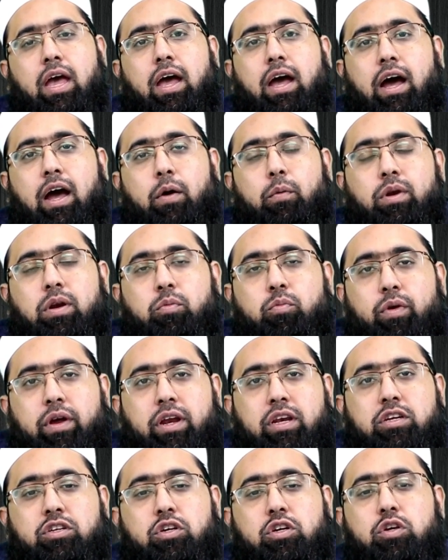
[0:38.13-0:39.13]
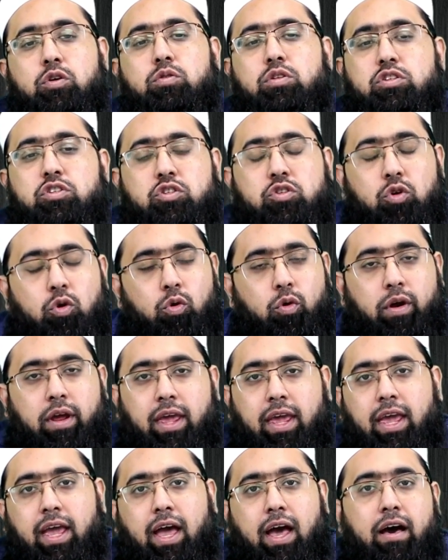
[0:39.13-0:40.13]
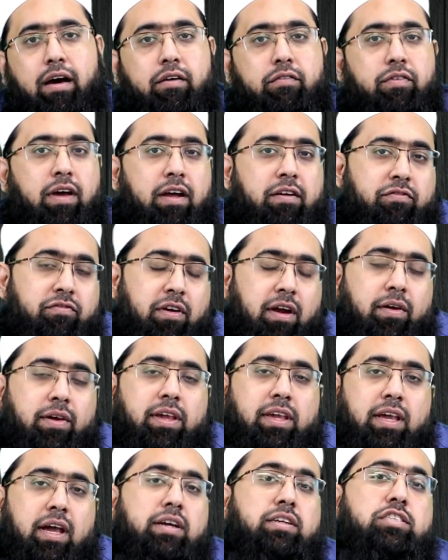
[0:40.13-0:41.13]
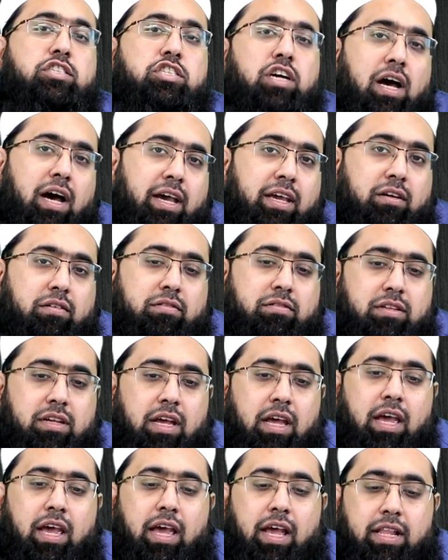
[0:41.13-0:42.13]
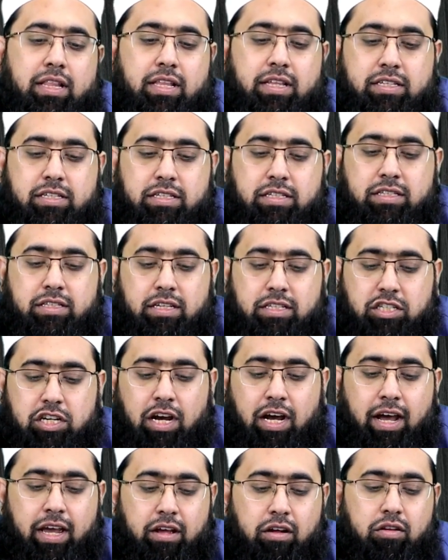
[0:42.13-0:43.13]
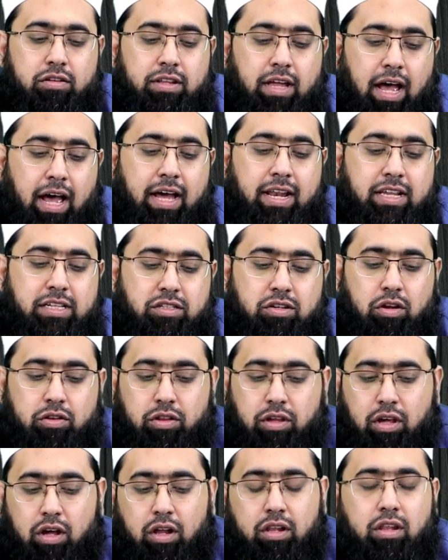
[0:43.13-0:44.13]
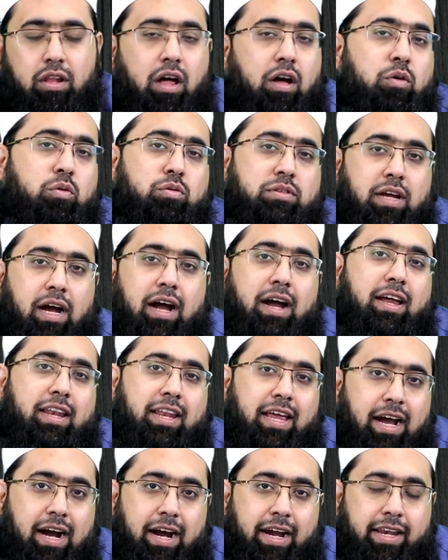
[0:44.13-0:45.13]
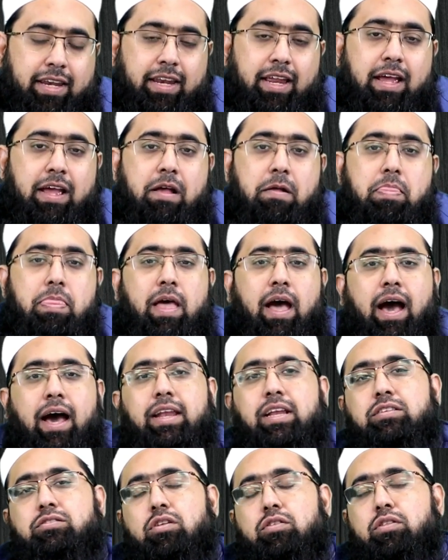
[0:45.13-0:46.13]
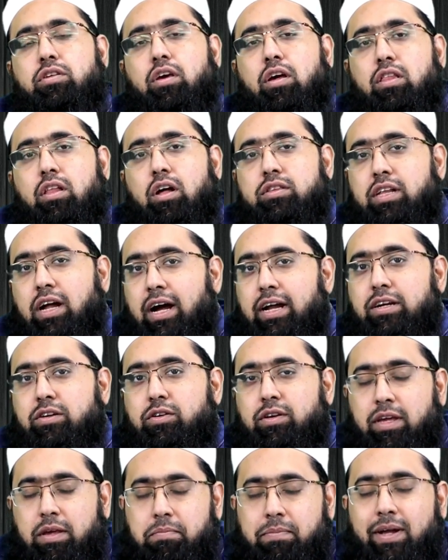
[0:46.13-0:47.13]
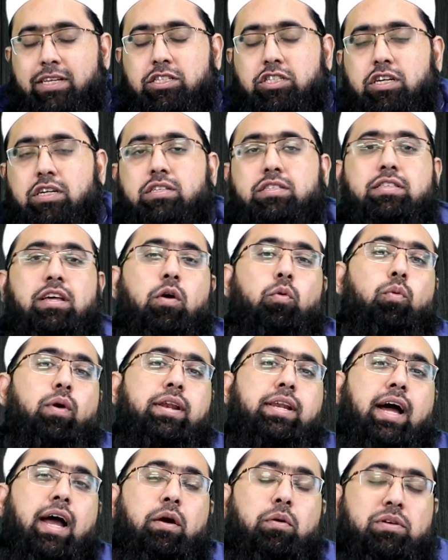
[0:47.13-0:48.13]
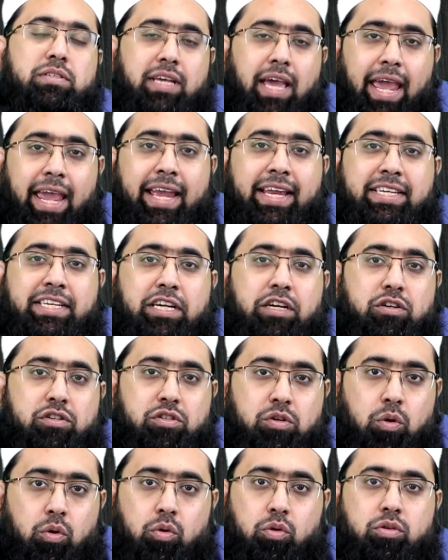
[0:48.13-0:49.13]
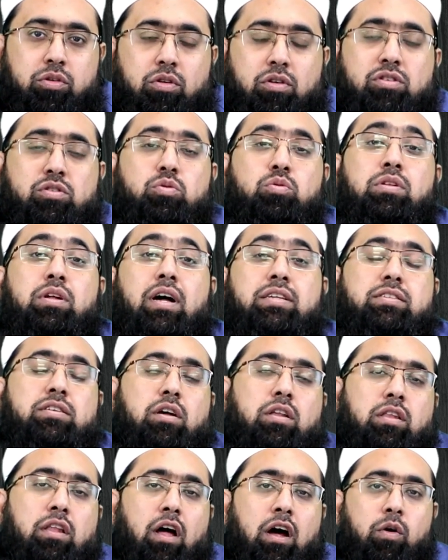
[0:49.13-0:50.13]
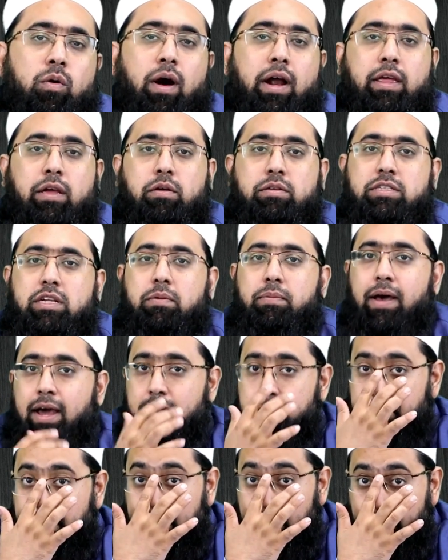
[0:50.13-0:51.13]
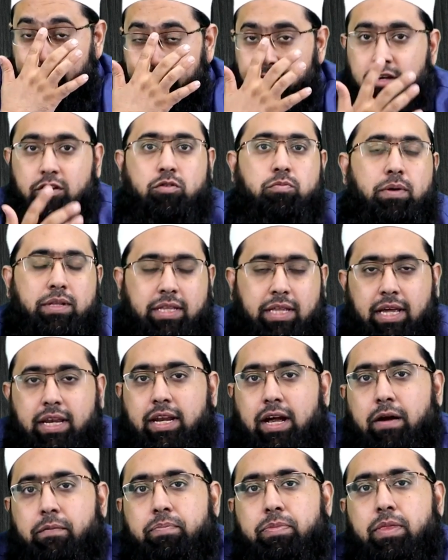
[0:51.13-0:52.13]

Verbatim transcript: I want to bring to you the story of a very young child This is the child Anas radiyallahu ta'ala an Anas radiyallahu he mentions that when I was 8 years old Rasulullah sallallahu alayhi wasallam had migrated to Medina